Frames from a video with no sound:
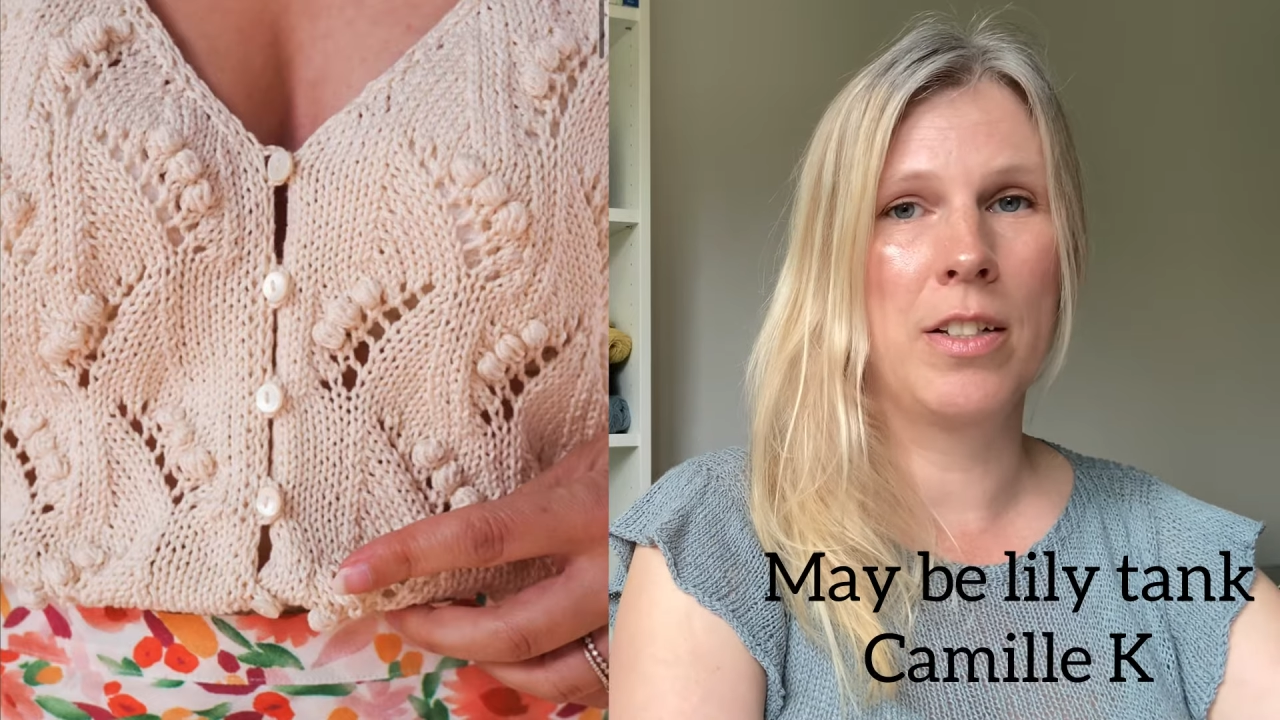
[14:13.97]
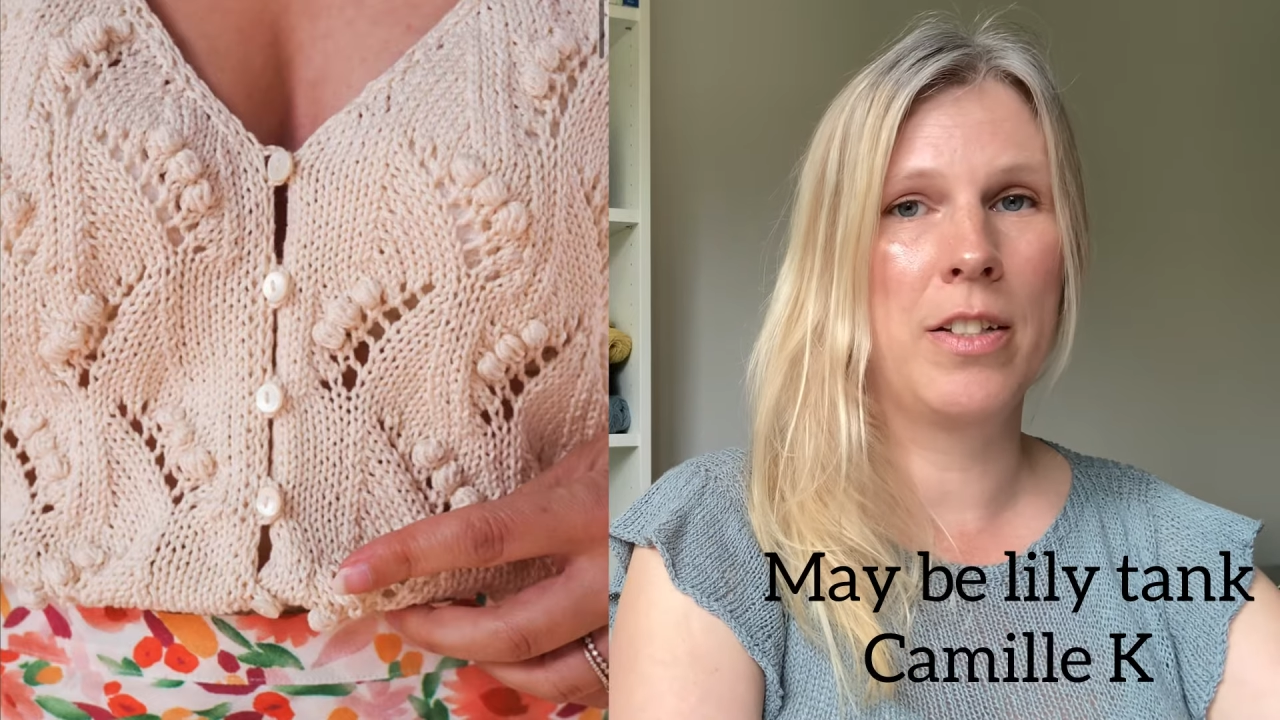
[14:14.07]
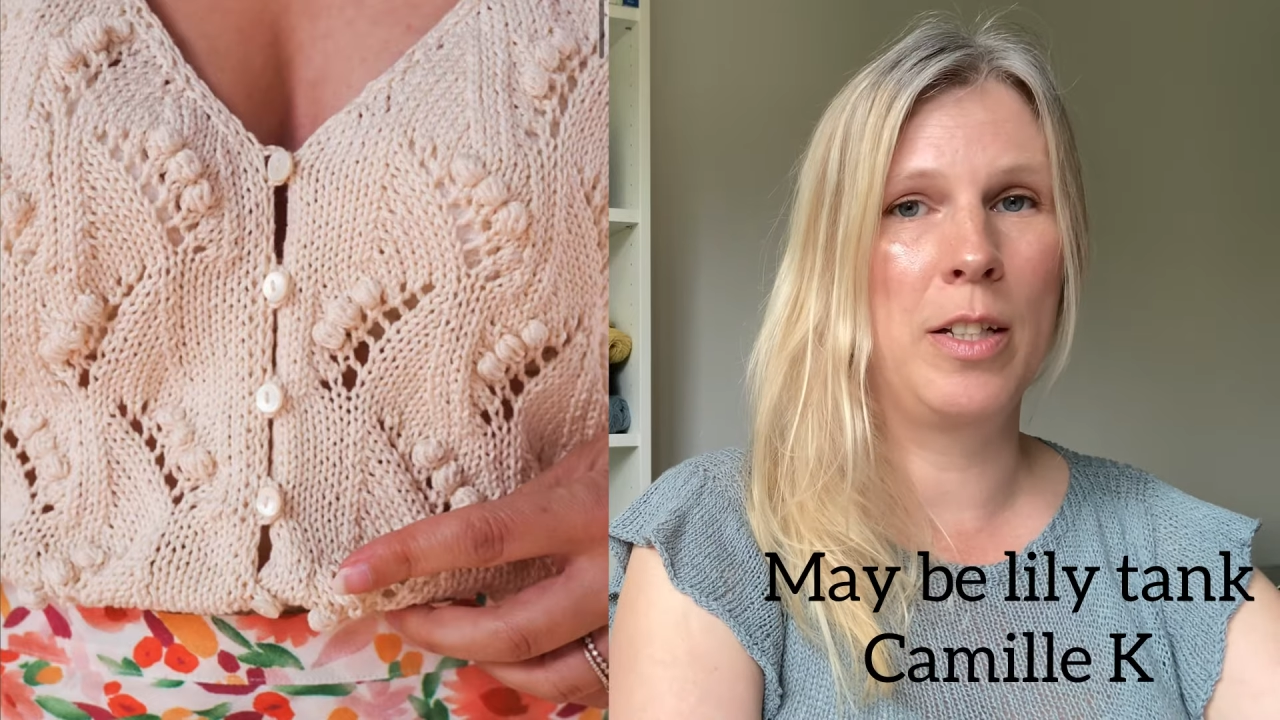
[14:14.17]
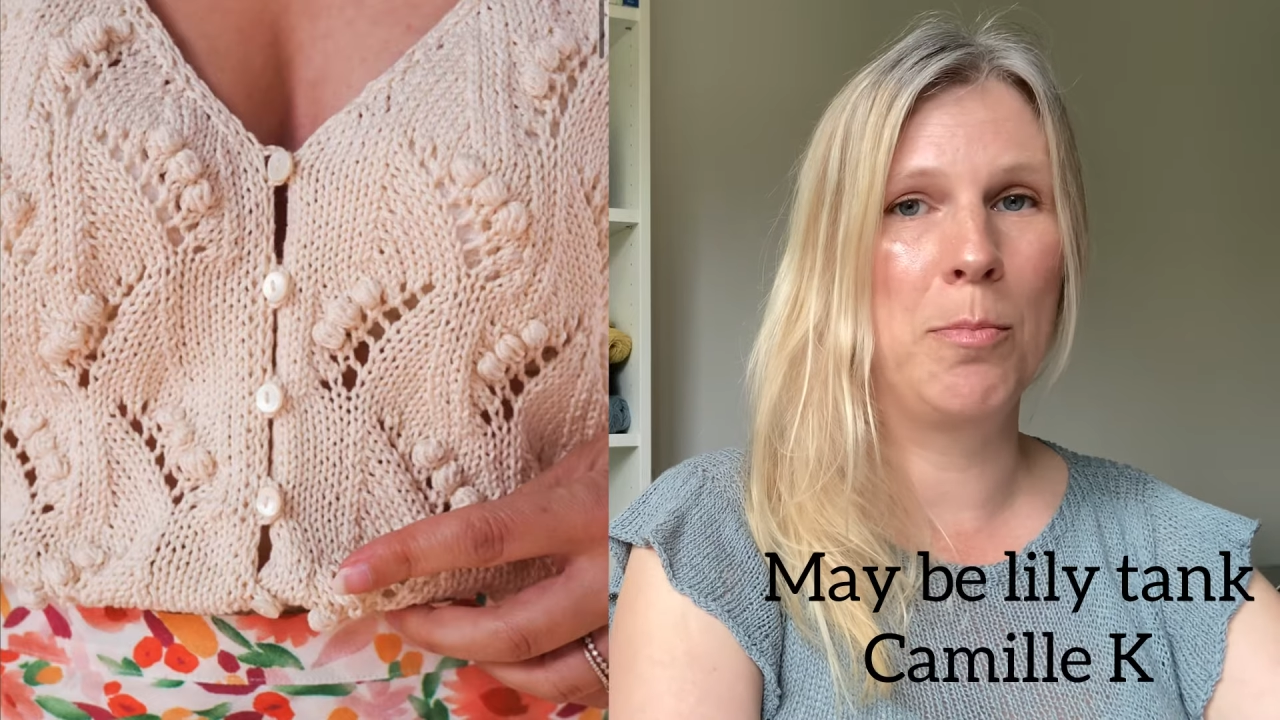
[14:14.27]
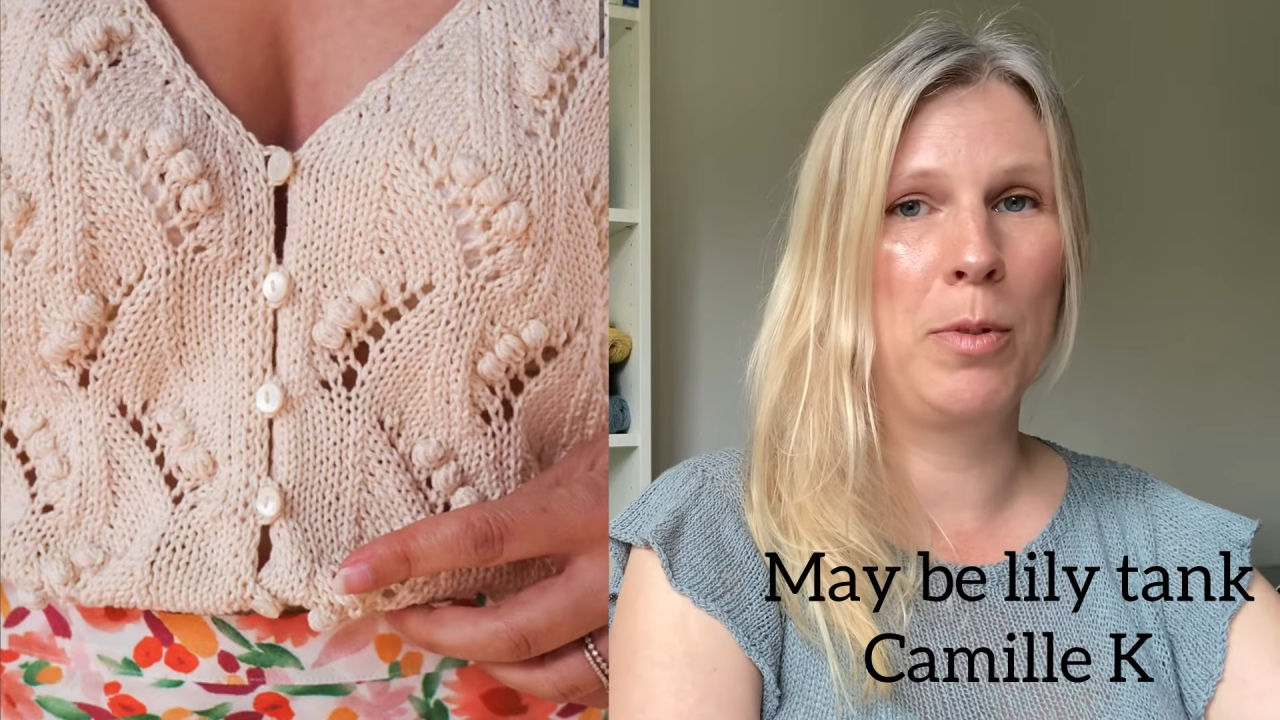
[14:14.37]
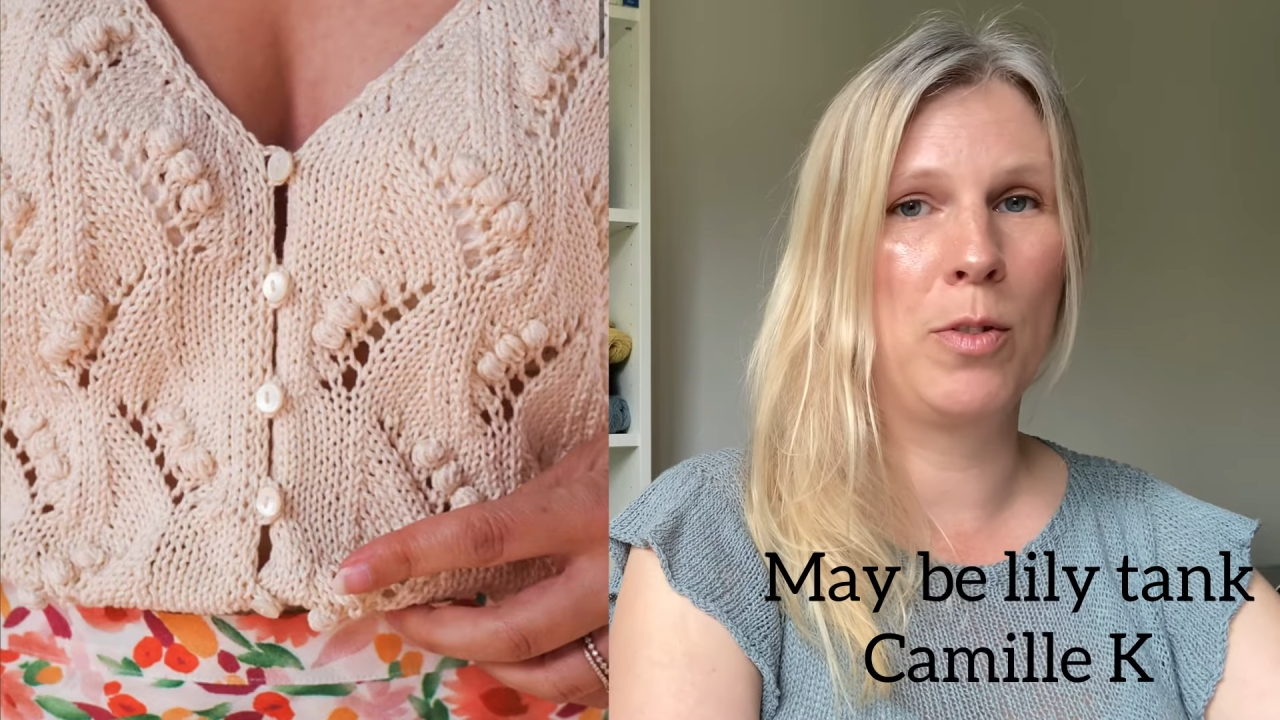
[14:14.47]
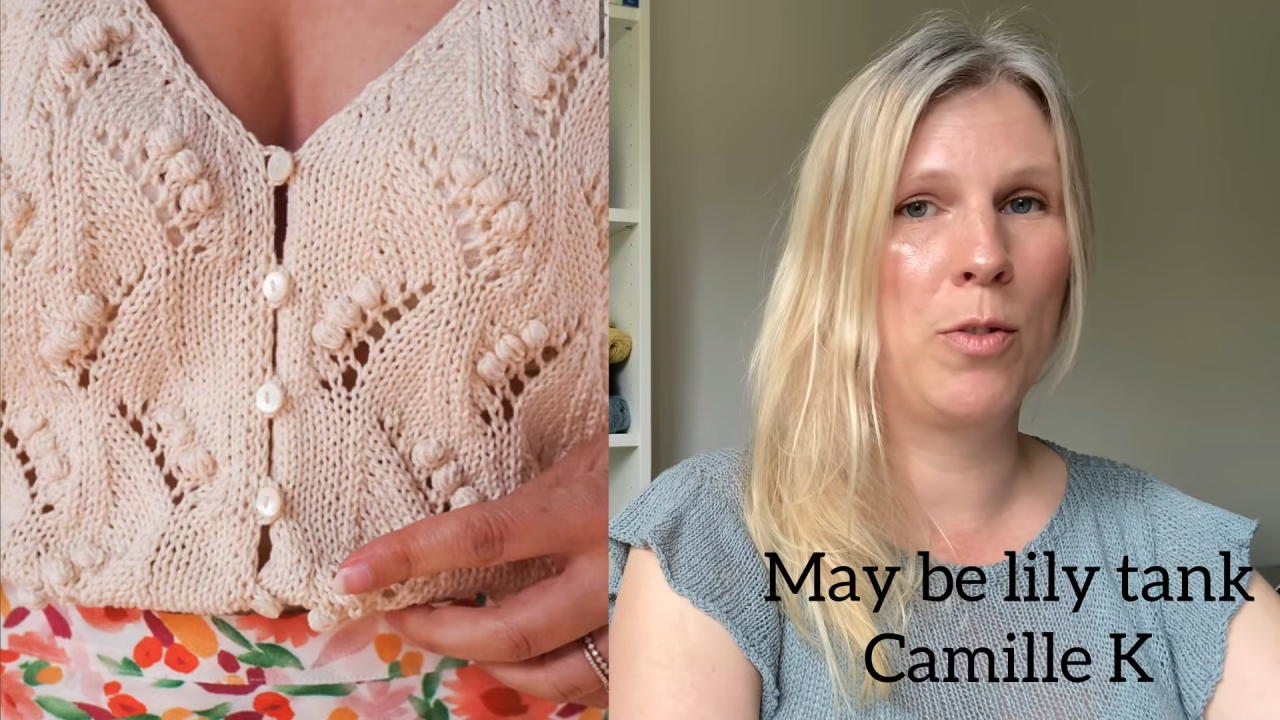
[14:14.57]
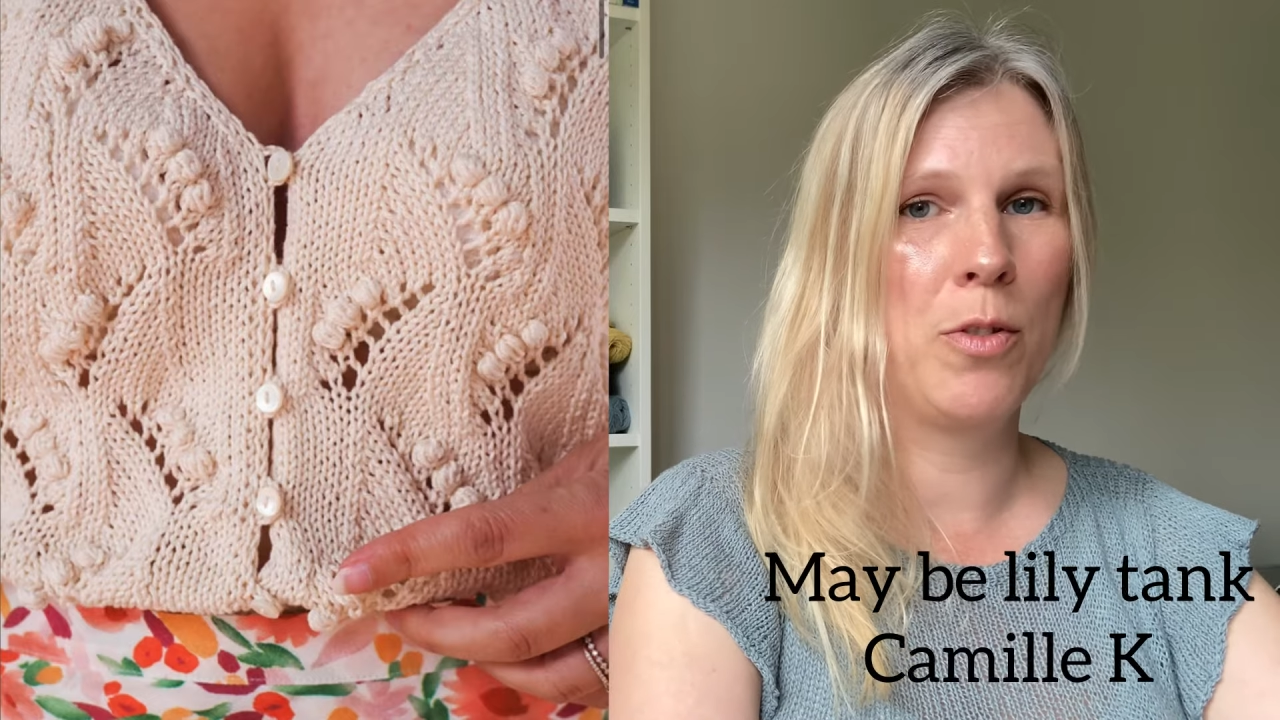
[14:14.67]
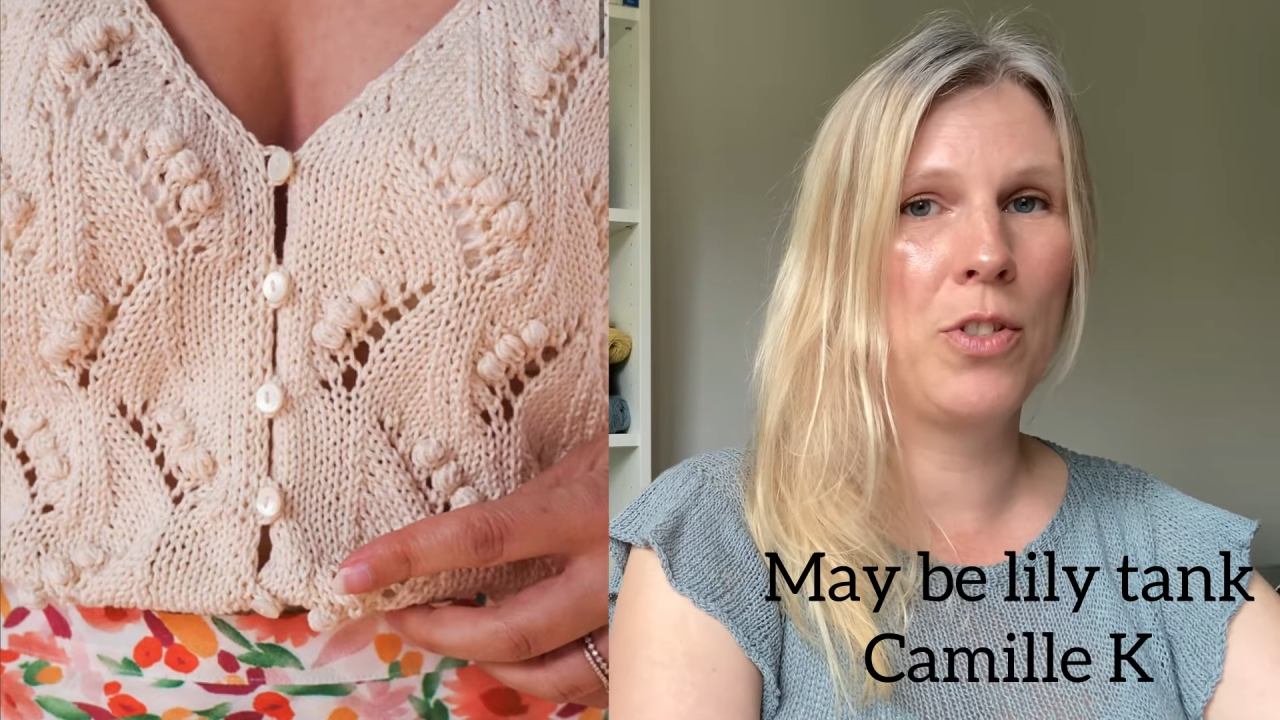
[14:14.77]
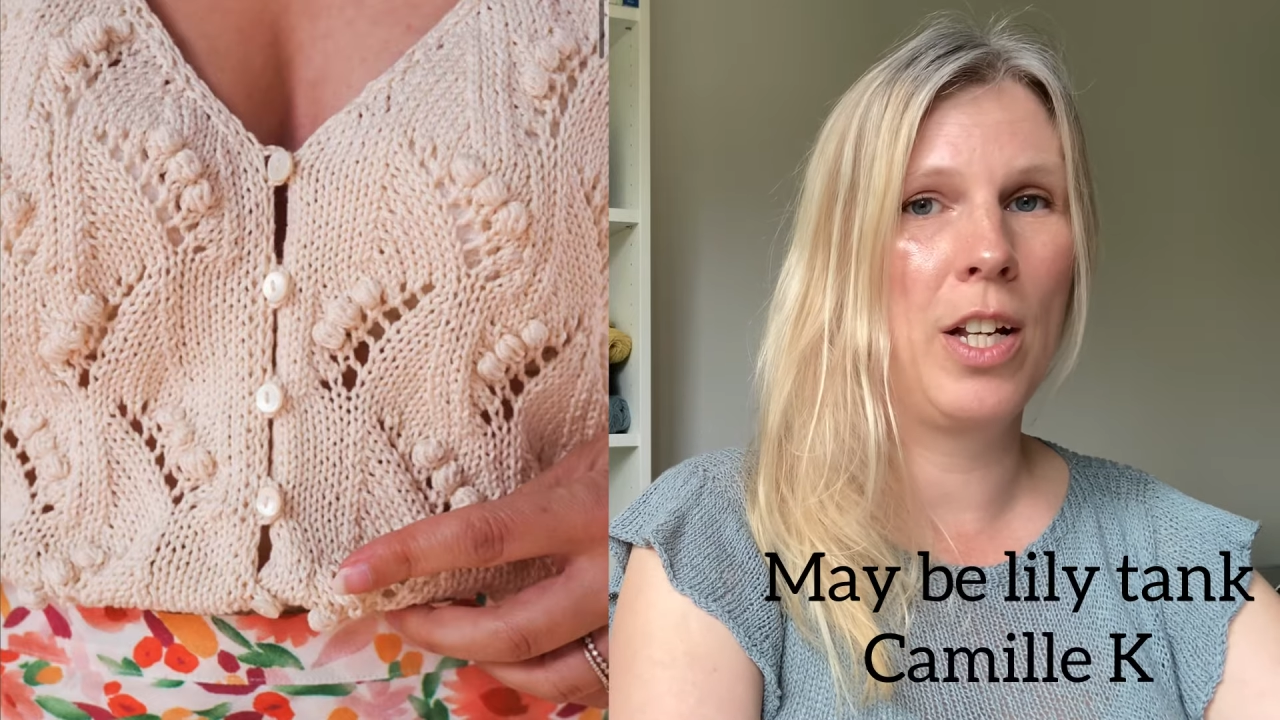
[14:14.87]
simple
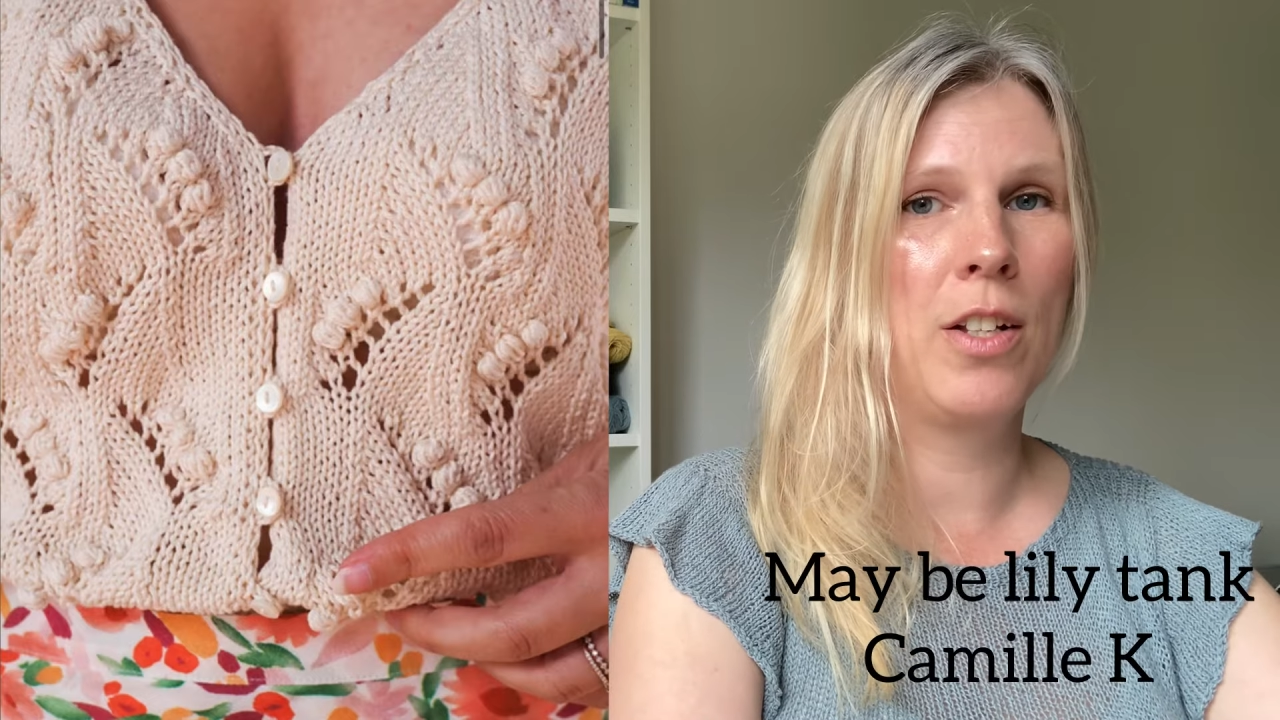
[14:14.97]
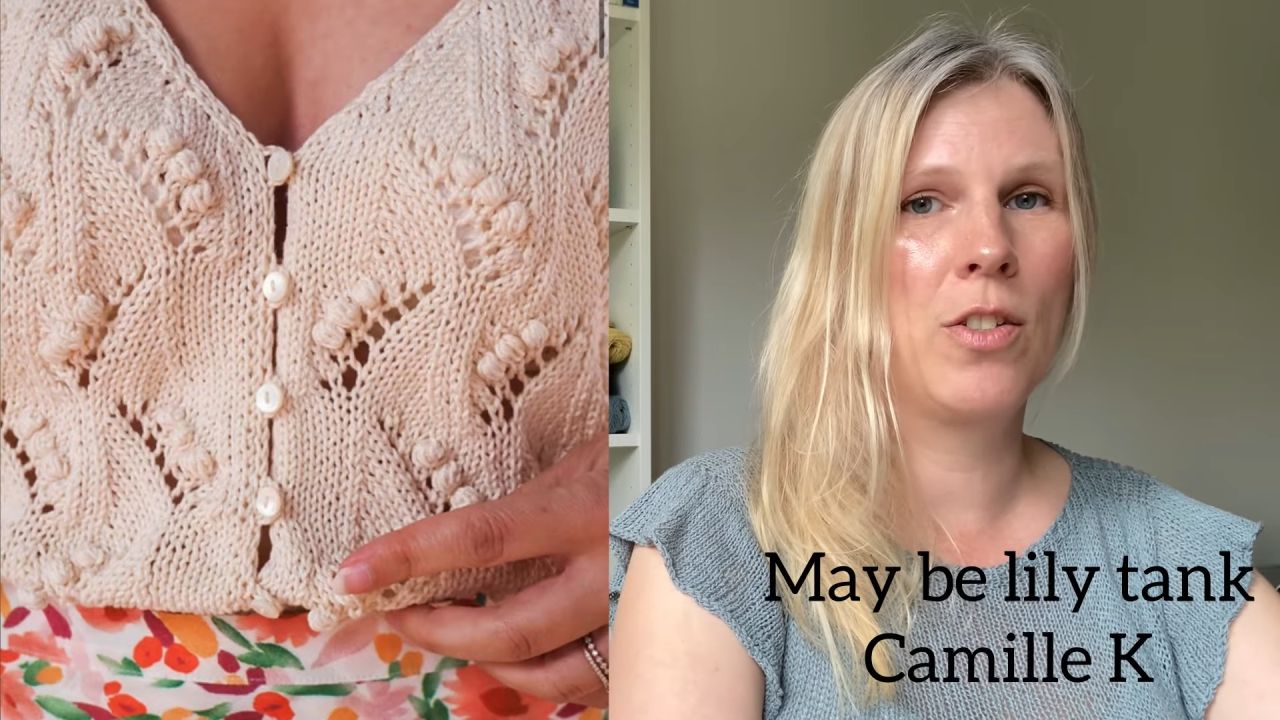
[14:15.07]
crochet.